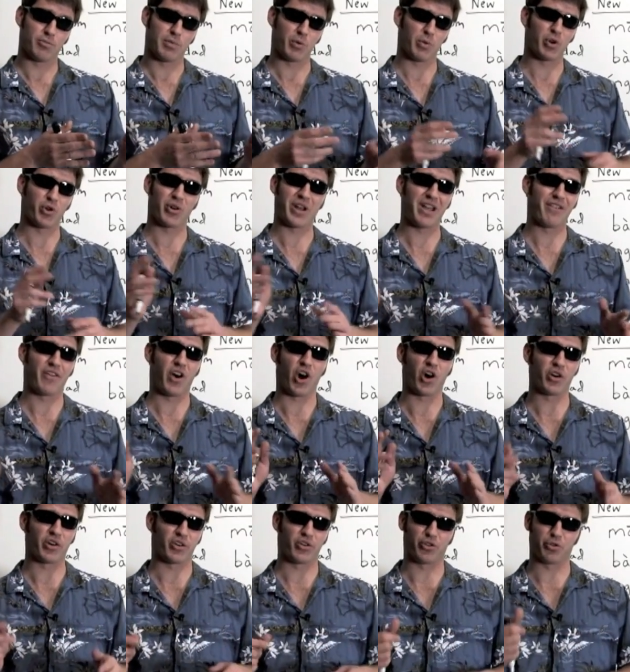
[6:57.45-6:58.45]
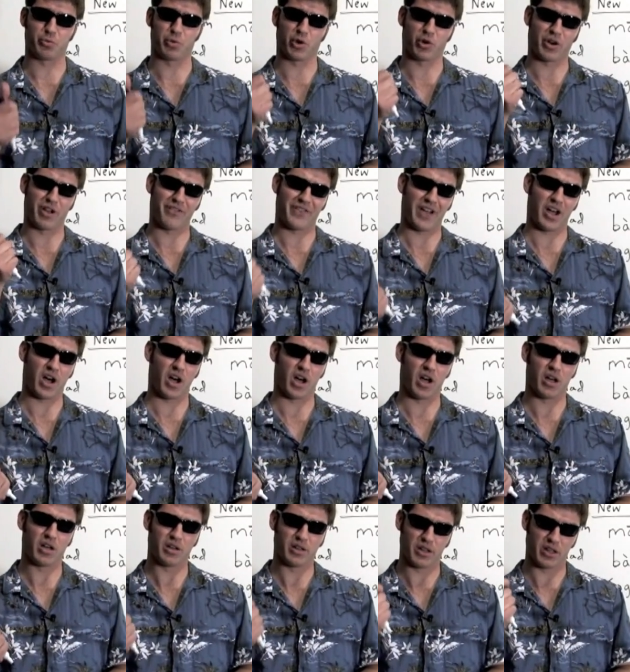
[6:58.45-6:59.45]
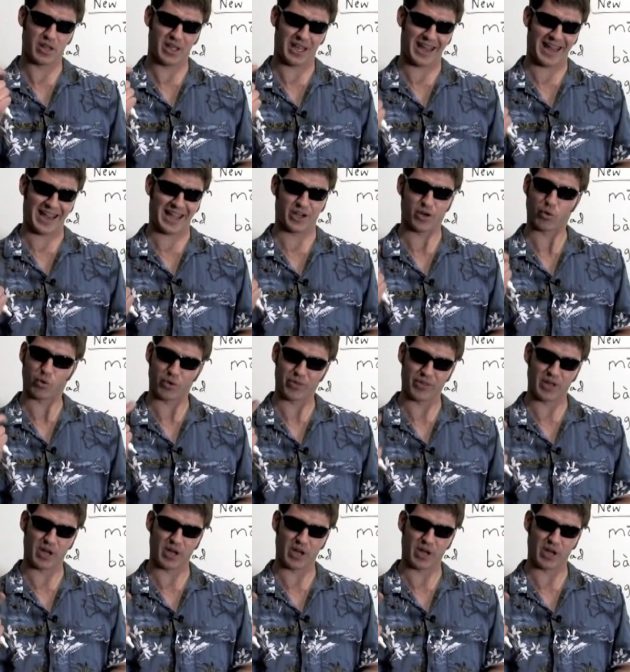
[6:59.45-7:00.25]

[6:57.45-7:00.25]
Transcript: Now, we don't have articles. We don't have a, an, or